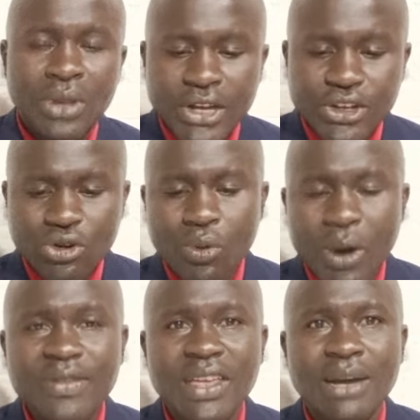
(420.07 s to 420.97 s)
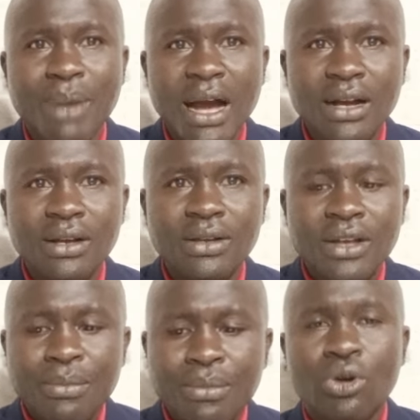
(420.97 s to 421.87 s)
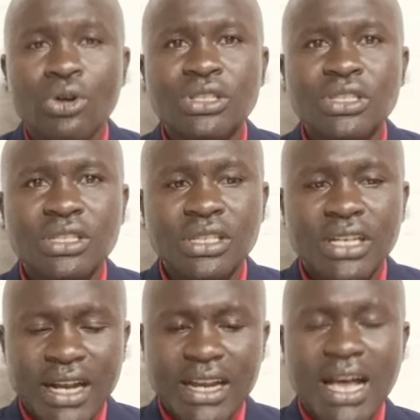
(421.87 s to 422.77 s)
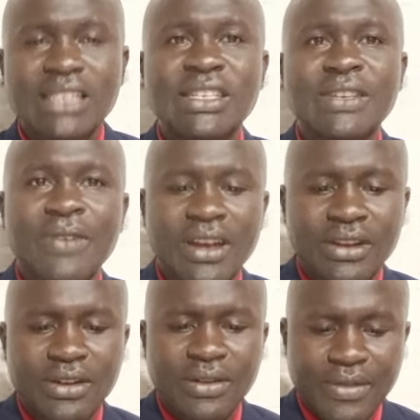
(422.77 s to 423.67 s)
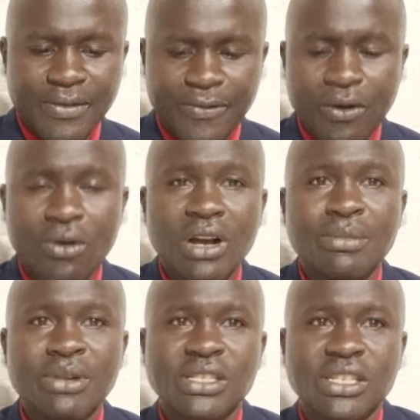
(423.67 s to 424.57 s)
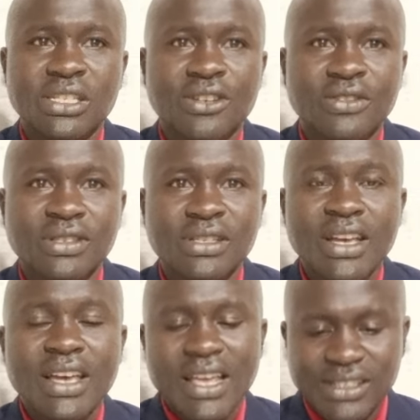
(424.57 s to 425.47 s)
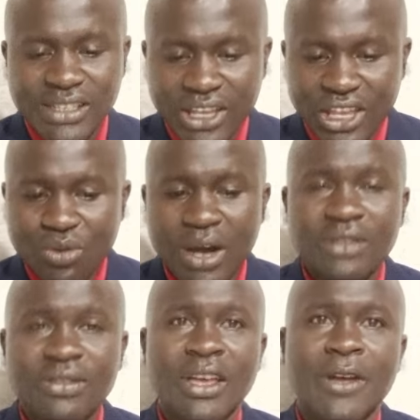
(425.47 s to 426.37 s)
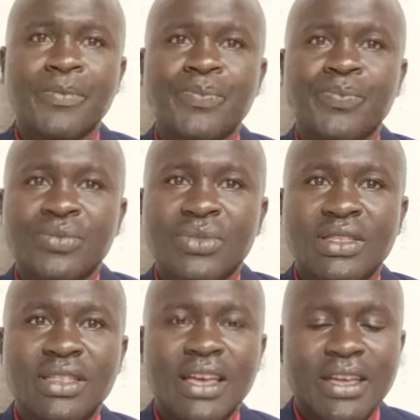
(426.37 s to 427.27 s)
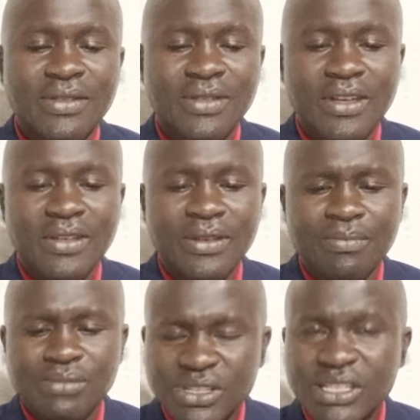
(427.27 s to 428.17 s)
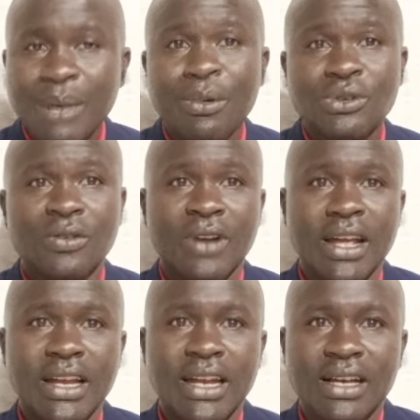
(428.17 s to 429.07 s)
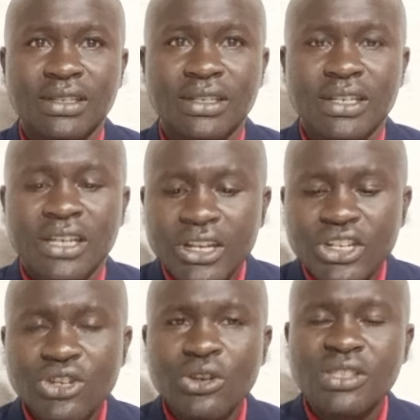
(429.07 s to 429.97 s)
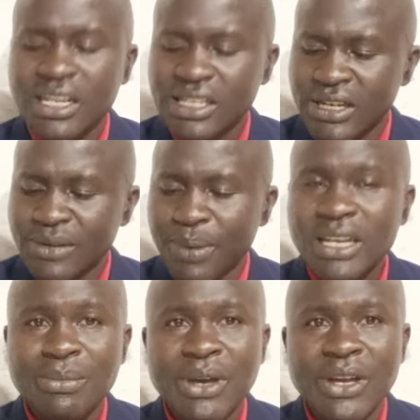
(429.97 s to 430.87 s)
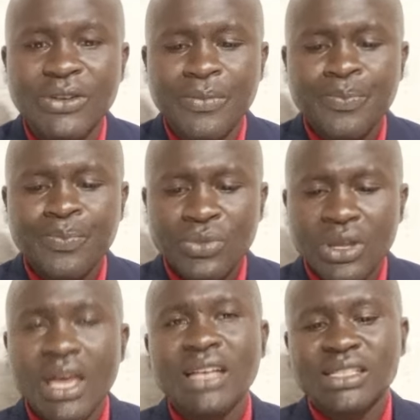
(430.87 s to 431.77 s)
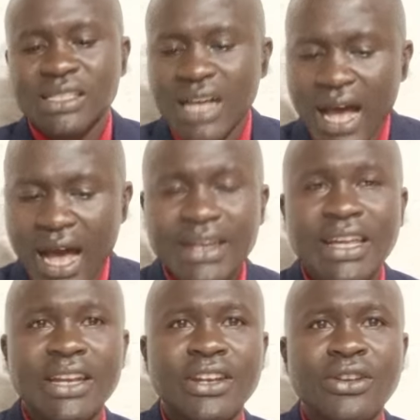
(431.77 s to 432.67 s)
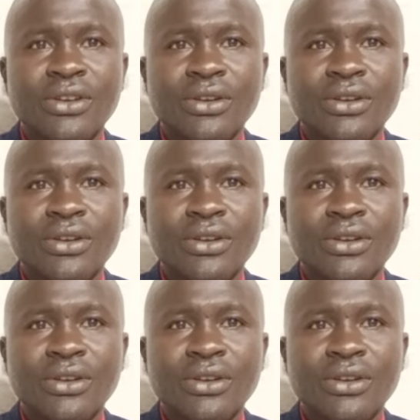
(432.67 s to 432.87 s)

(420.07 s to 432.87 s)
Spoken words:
And do you know why they are back? Because Raila has given the four cabinet secretaries, he has secured the support of Raila. And he knows that in parliament, he has added